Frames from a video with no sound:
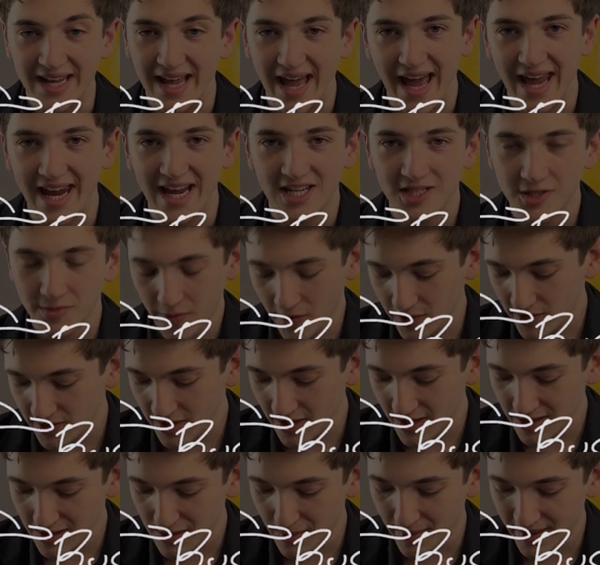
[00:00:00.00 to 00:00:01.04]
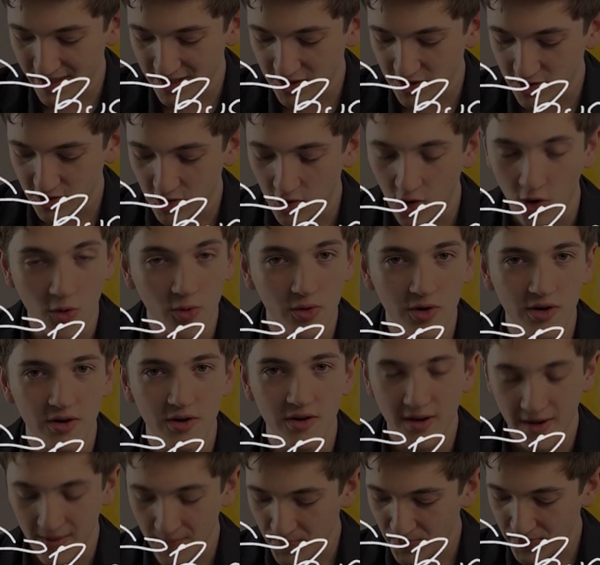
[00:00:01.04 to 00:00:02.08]
cat expert, the best coder,
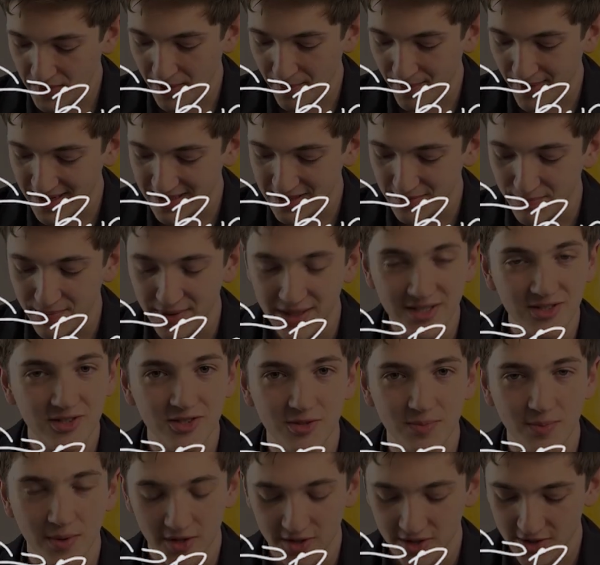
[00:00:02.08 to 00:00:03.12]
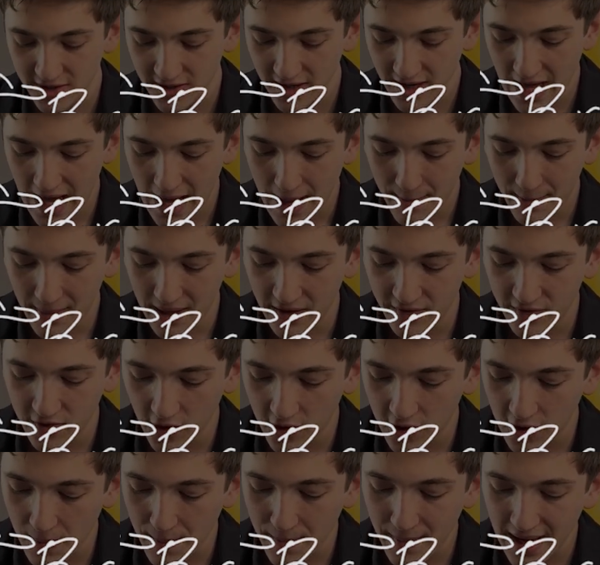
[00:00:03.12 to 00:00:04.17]
the best business person. But if you
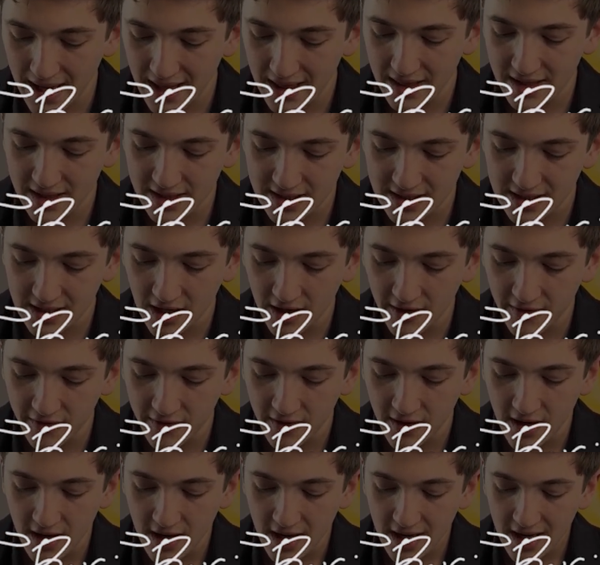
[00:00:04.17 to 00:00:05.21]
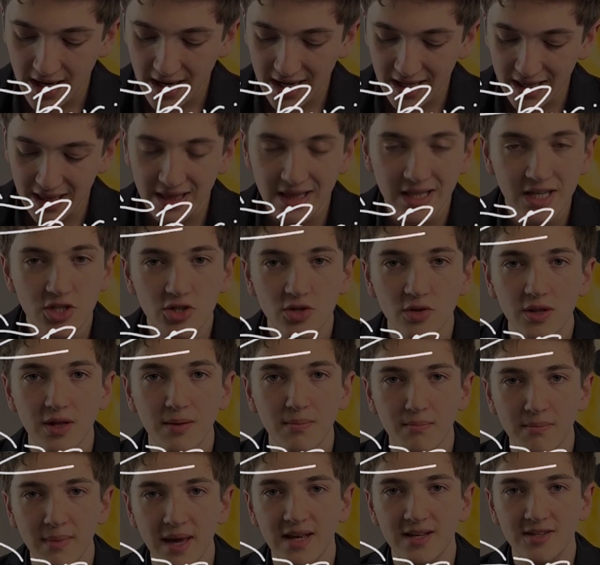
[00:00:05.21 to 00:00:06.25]
combine this stuff, it literally
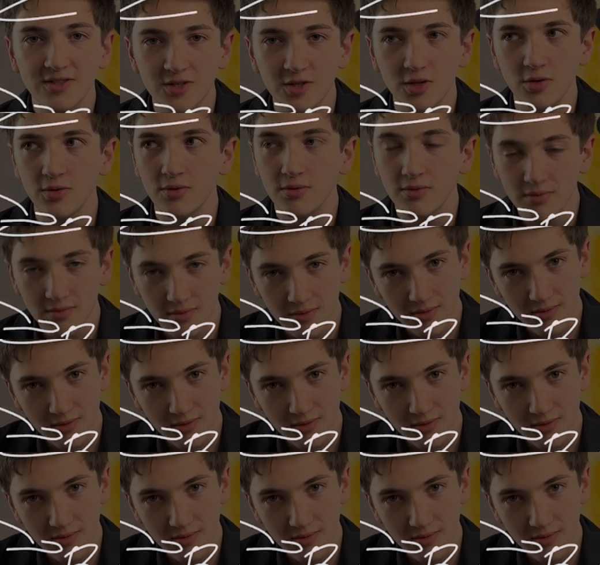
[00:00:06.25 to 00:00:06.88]
makes you.